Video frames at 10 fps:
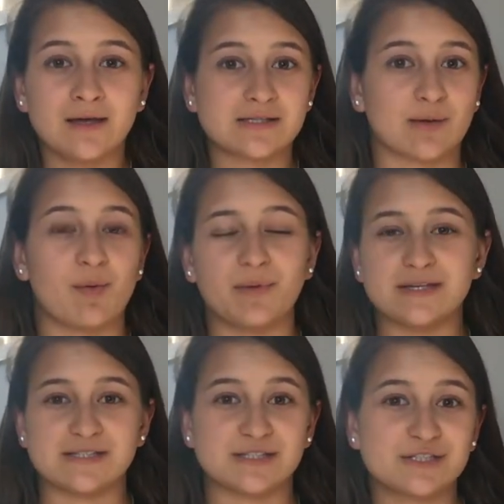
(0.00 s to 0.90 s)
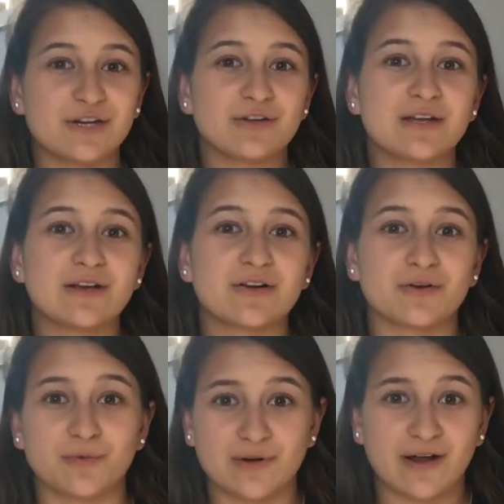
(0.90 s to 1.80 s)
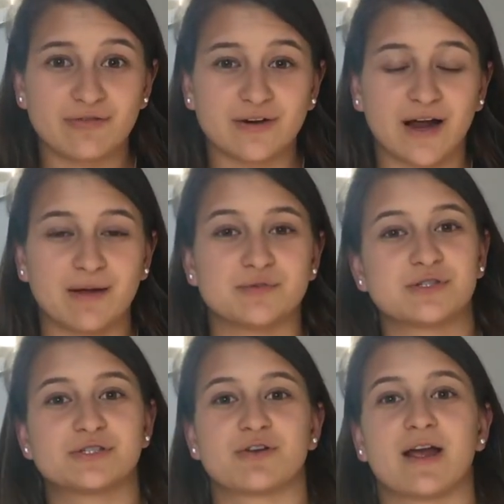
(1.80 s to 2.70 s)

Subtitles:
some amazing cheerleader or whatever. I'm just